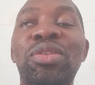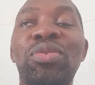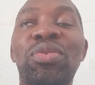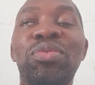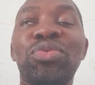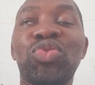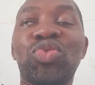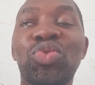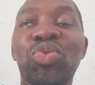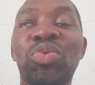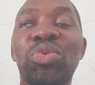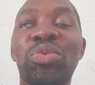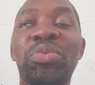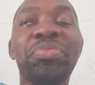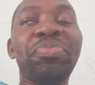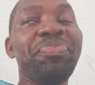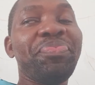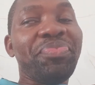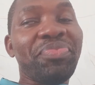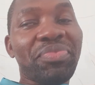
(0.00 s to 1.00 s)

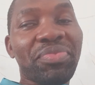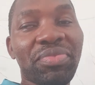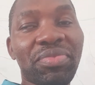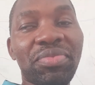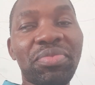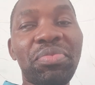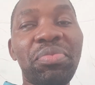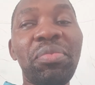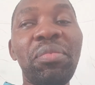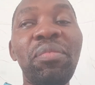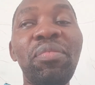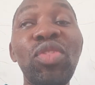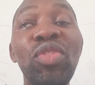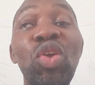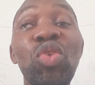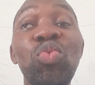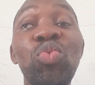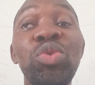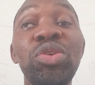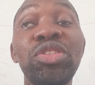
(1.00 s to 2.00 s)
So
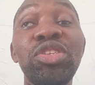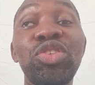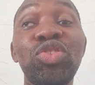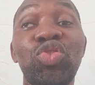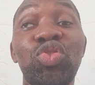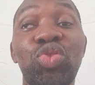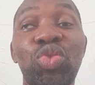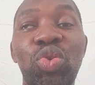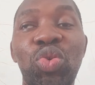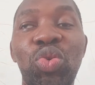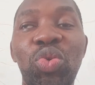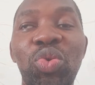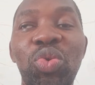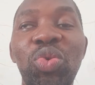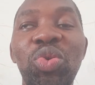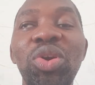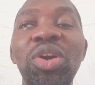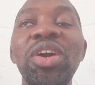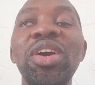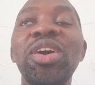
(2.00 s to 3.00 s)
we need
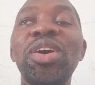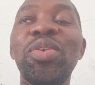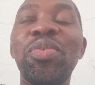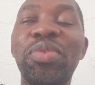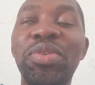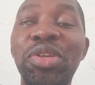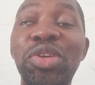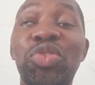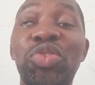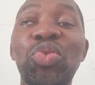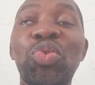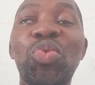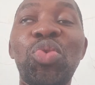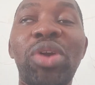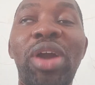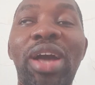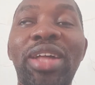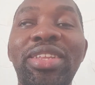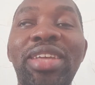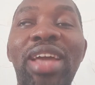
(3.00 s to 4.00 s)
to
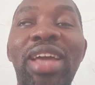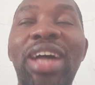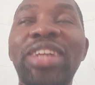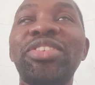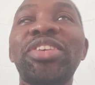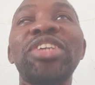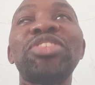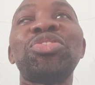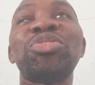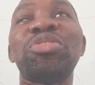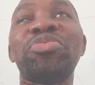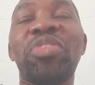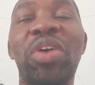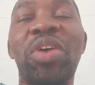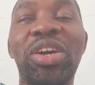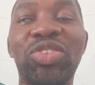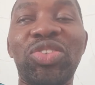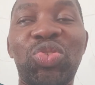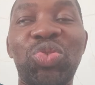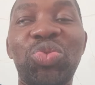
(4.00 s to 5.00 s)
look at the handwriting of
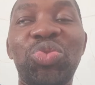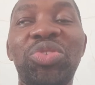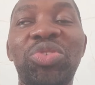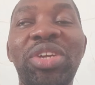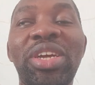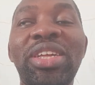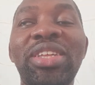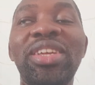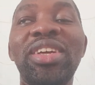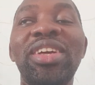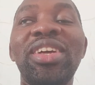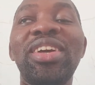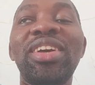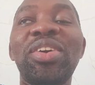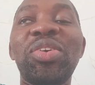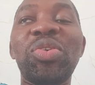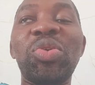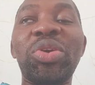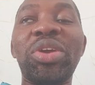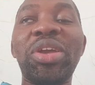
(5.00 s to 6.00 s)
our children.
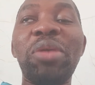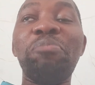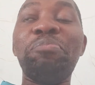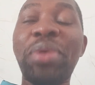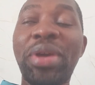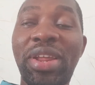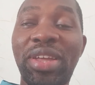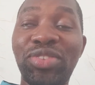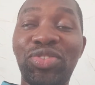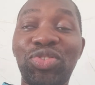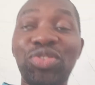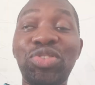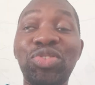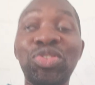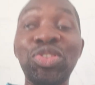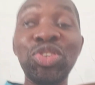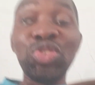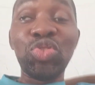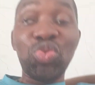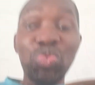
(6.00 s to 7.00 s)
Okay, parents
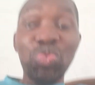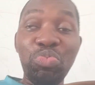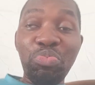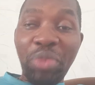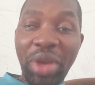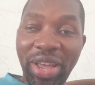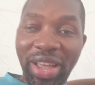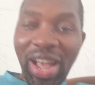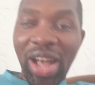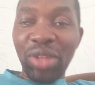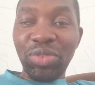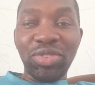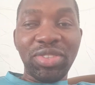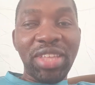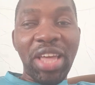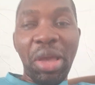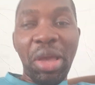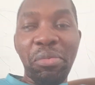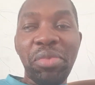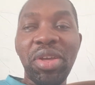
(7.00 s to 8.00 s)
need to make out
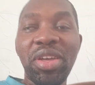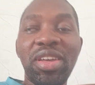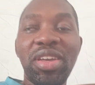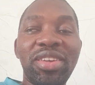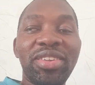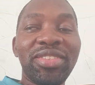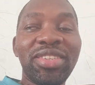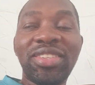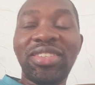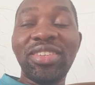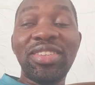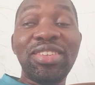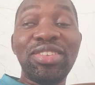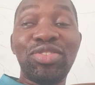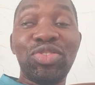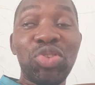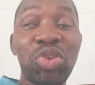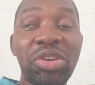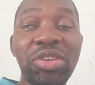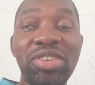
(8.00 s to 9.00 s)
time. This thing is
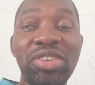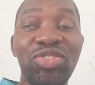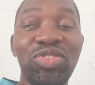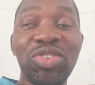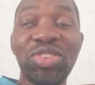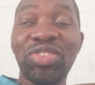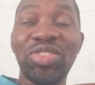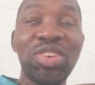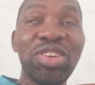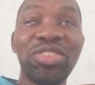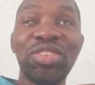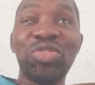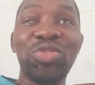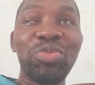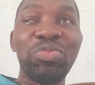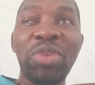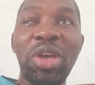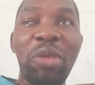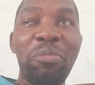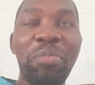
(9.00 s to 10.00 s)
not easy. It's not easy
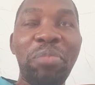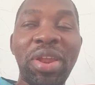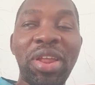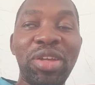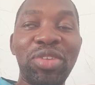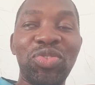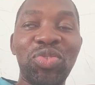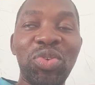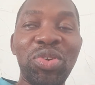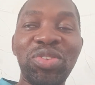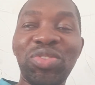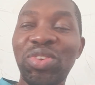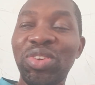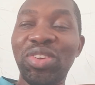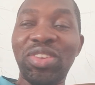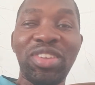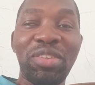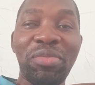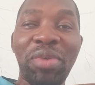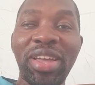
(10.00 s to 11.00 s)
to be a parent. It's not
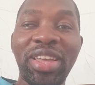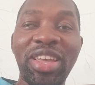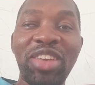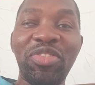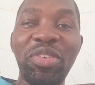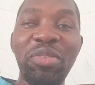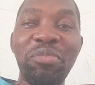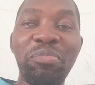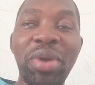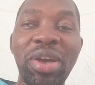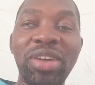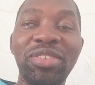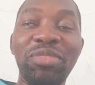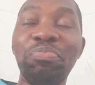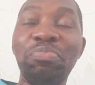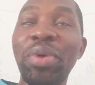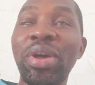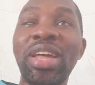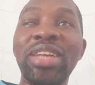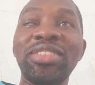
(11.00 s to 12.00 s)
just about giving birth.
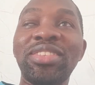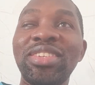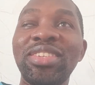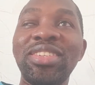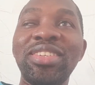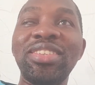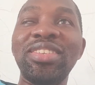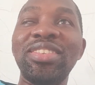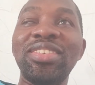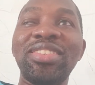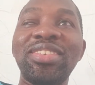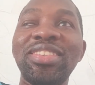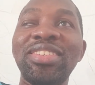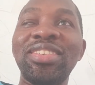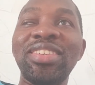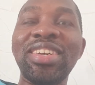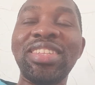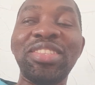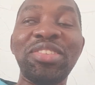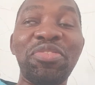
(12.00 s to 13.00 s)
Parenting
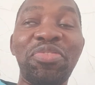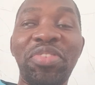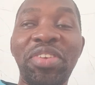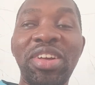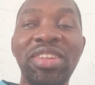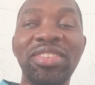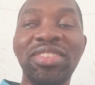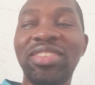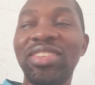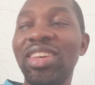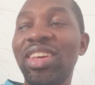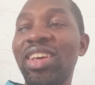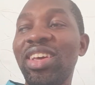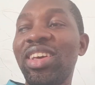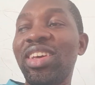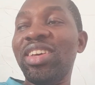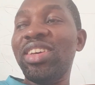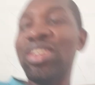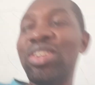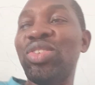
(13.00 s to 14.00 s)
is a different
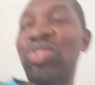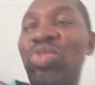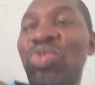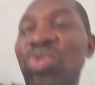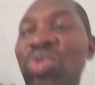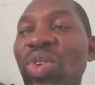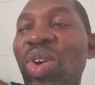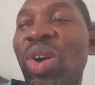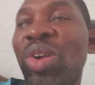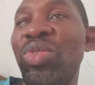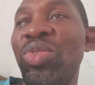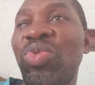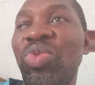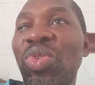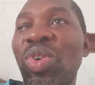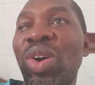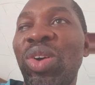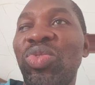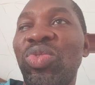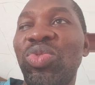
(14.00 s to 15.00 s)
issue
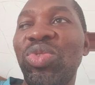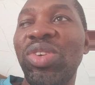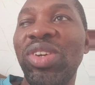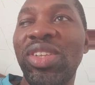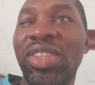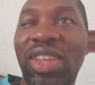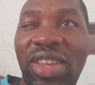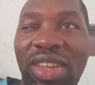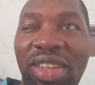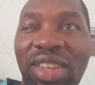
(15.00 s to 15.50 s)
altogether.